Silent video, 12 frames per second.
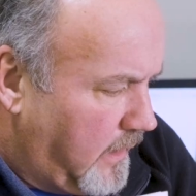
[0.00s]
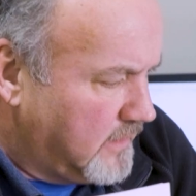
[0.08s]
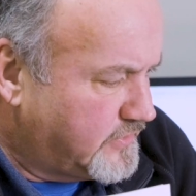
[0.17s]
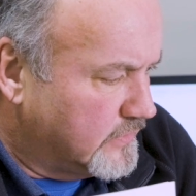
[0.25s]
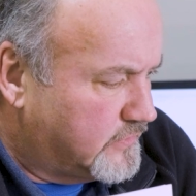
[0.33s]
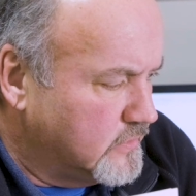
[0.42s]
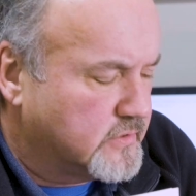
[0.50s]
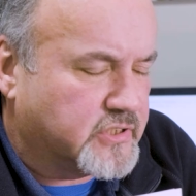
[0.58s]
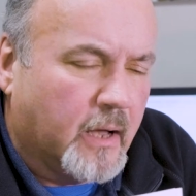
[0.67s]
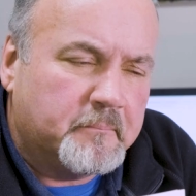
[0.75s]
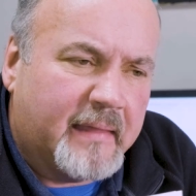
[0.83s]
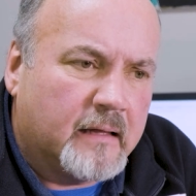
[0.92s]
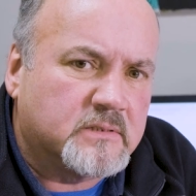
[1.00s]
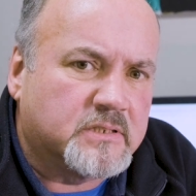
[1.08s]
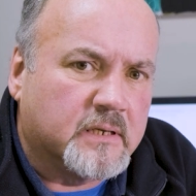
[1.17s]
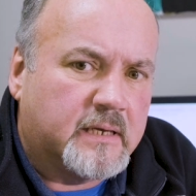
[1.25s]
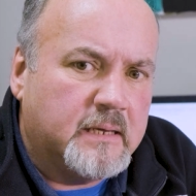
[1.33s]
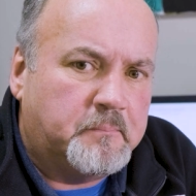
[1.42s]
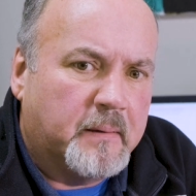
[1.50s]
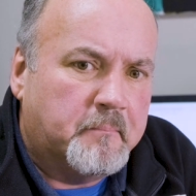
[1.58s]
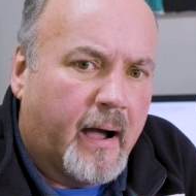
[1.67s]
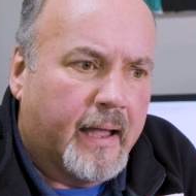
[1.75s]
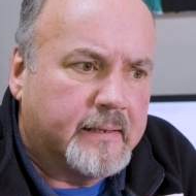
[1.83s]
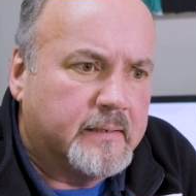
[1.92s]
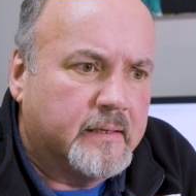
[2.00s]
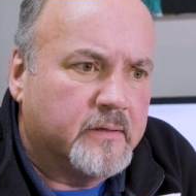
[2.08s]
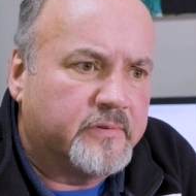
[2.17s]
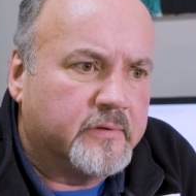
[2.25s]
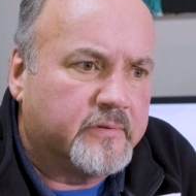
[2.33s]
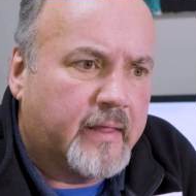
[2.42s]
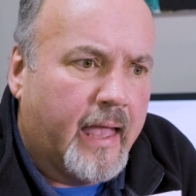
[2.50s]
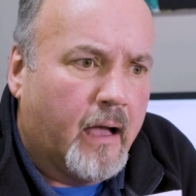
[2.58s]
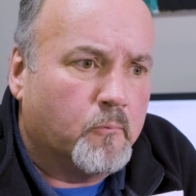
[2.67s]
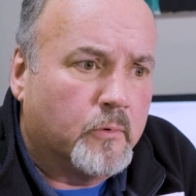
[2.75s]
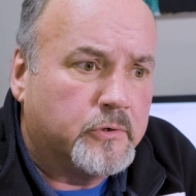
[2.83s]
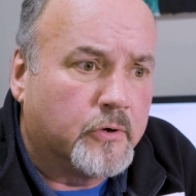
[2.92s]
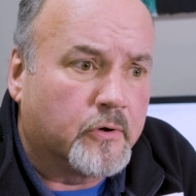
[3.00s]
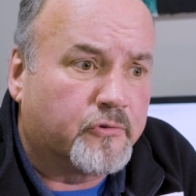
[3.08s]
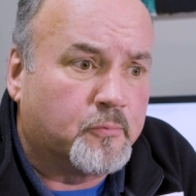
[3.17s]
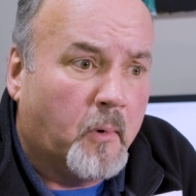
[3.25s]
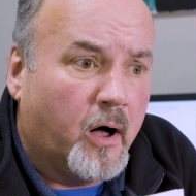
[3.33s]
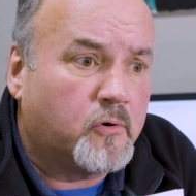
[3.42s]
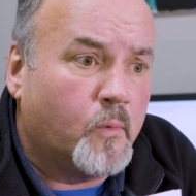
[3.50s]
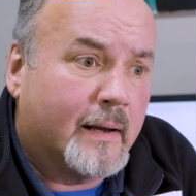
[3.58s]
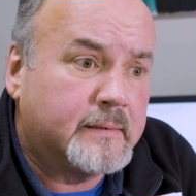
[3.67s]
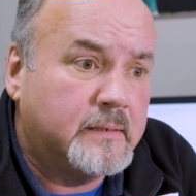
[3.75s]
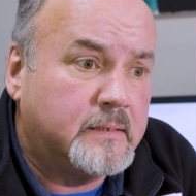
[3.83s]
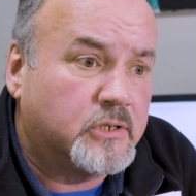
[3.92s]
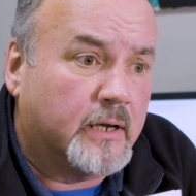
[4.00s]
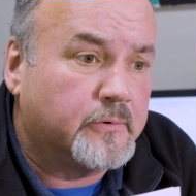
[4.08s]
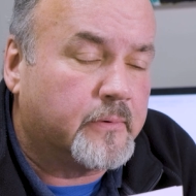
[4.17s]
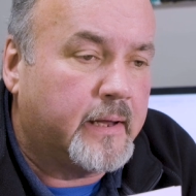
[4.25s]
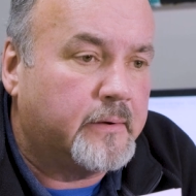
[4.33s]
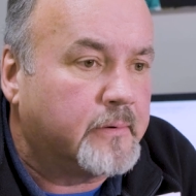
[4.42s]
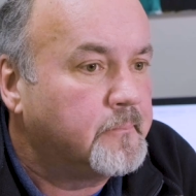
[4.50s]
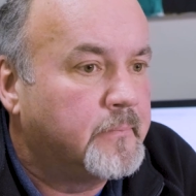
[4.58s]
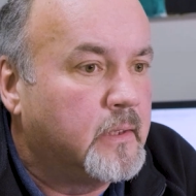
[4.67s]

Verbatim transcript: Also too, something else to keep in mind is that when you're a small quantity generator,